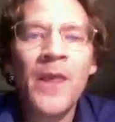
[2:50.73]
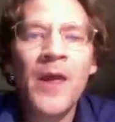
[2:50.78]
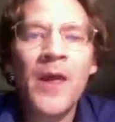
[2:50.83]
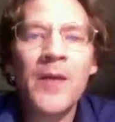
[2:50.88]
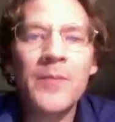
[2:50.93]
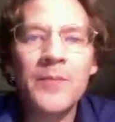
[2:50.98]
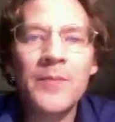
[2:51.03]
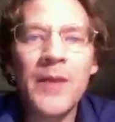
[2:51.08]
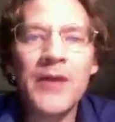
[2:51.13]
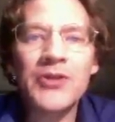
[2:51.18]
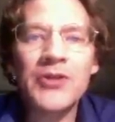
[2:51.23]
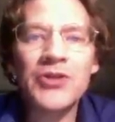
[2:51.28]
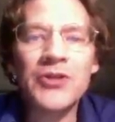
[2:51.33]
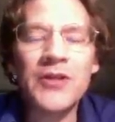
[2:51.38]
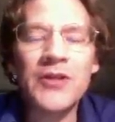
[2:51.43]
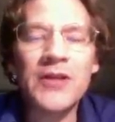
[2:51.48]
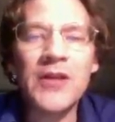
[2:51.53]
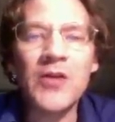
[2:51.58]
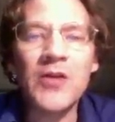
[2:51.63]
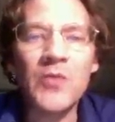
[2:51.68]

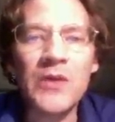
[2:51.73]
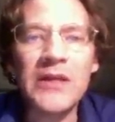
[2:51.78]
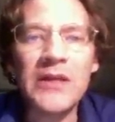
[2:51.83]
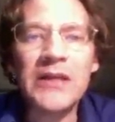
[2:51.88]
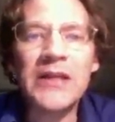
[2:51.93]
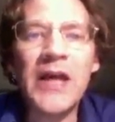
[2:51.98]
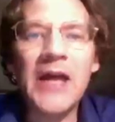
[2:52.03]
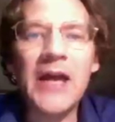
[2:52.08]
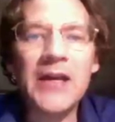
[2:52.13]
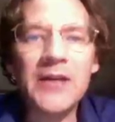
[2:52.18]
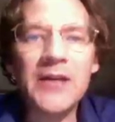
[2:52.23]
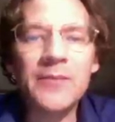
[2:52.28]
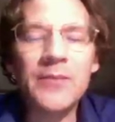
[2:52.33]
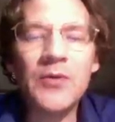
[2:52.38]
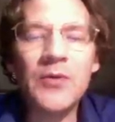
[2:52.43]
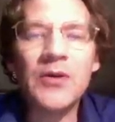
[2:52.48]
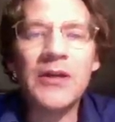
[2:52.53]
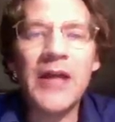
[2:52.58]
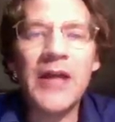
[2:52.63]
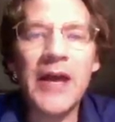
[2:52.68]
mentioned that they really liked the
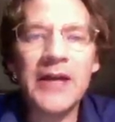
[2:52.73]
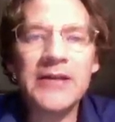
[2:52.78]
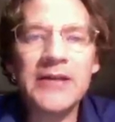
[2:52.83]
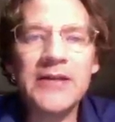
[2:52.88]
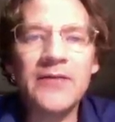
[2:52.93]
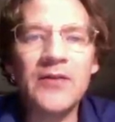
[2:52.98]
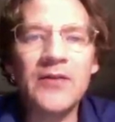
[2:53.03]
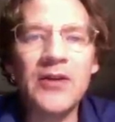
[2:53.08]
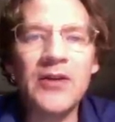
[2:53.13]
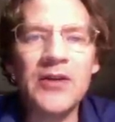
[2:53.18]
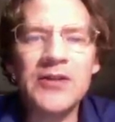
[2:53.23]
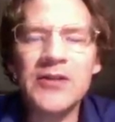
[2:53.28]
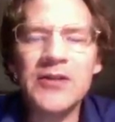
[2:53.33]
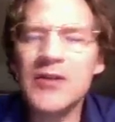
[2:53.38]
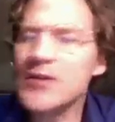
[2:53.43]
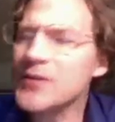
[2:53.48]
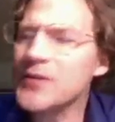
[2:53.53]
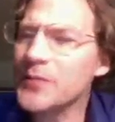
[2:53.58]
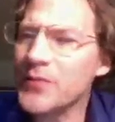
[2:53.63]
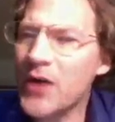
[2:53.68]
Moodle activities. And
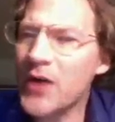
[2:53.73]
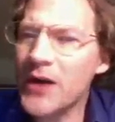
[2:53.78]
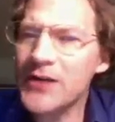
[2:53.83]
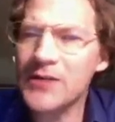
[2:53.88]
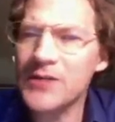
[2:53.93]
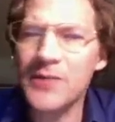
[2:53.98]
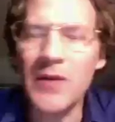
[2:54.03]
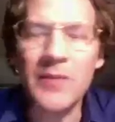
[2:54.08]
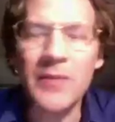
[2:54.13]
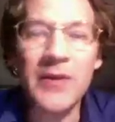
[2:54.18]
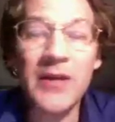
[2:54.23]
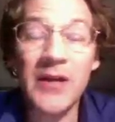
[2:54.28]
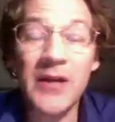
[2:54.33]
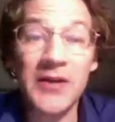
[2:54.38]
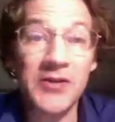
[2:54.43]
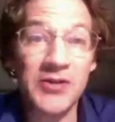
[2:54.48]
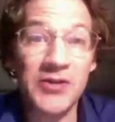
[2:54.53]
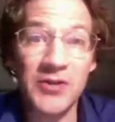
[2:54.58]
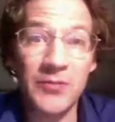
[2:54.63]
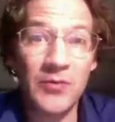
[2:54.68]
this surprised me
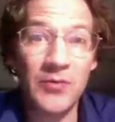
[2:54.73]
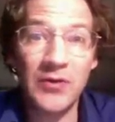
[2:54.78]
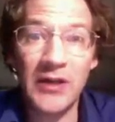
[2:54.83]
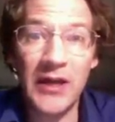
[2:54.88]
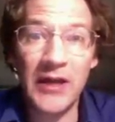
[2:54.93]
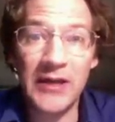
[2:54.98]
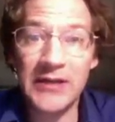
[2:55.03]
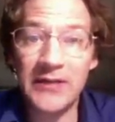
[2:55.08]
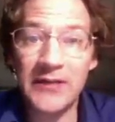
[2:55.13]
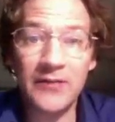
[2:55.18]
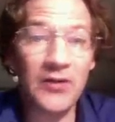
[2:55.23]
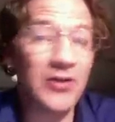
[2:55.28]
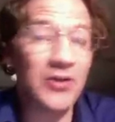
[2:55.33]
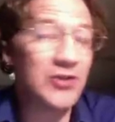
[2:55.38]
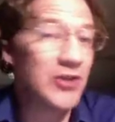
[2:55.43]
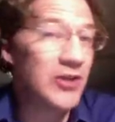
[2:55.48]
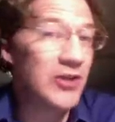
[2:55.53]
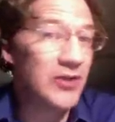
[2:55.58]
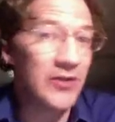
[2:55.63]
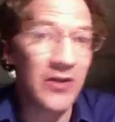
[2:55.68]
because the Moodle
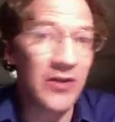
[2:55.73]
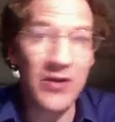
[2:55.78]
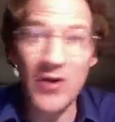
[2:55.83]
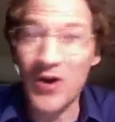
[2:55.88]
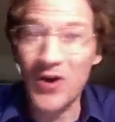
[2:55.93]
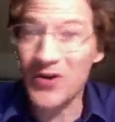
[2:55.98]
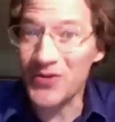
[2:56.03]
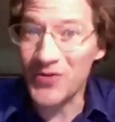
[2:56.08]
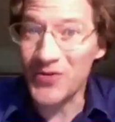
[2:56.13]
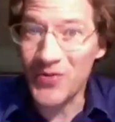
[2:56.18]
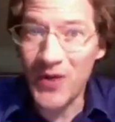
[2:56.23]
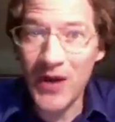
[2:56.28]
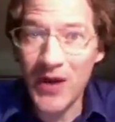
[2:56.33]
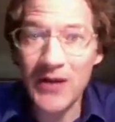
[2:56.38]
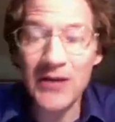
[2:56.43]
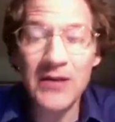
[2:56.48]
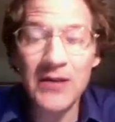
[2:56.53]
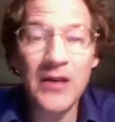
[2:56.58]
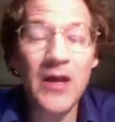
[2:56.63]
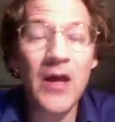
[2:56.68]
activities, they aren't
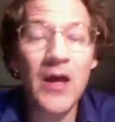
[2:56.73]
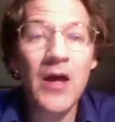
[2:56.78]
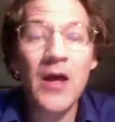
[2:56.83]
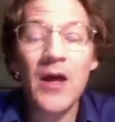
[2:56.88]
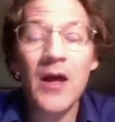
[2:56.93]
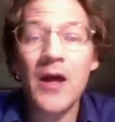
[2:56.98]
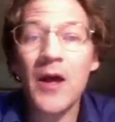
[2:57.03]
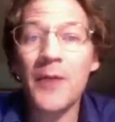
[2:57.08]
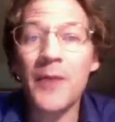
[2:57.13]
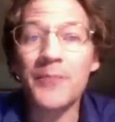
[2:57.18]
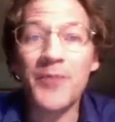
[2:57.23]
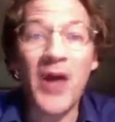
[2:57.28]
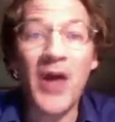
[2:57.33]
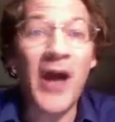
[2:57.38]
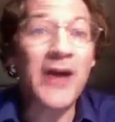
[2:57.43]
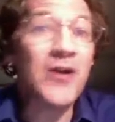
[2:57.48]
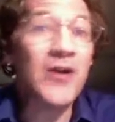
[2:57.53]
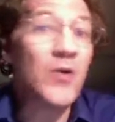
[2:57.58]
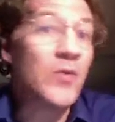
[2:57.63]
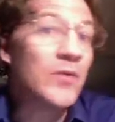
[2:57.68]
graded.
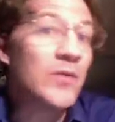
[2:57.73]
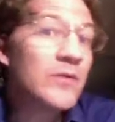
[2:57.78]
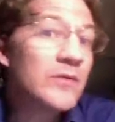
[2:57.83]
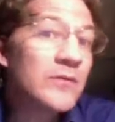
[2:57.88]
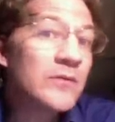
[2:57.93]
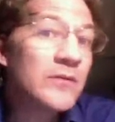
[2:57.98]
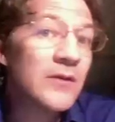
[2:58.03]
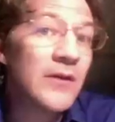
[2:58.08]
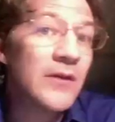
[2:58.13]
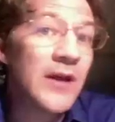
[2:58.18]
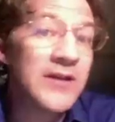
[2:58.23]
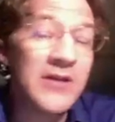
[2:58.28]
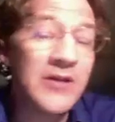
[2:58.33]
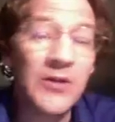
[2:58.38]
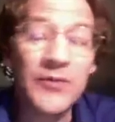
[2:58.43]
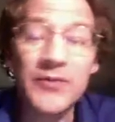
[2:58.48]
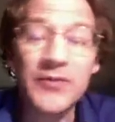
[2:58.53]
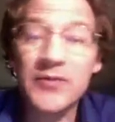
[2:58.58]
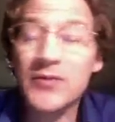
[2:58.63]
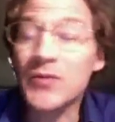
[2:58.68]
I
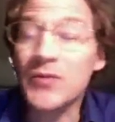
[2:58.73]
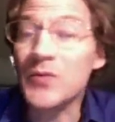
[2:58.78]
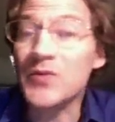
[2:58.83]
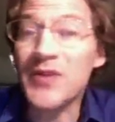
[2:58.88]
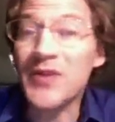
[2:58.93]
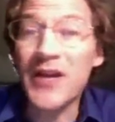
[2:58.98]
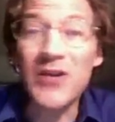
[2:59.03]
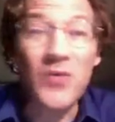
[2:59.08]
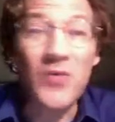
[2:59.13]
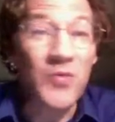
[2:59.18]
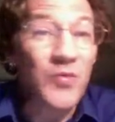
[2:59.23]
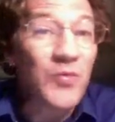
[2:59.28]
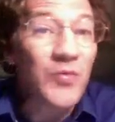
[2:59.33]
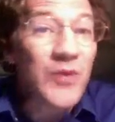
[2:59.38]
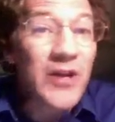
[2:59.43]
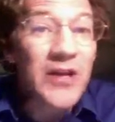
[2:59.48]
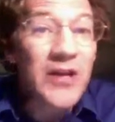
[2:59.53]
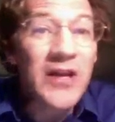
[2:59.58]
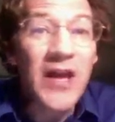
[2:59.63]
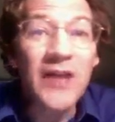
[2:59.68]
tell the students I don't
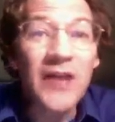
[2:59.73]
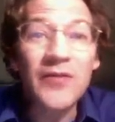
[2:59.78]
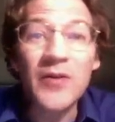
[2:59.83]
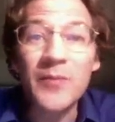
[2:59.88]
read every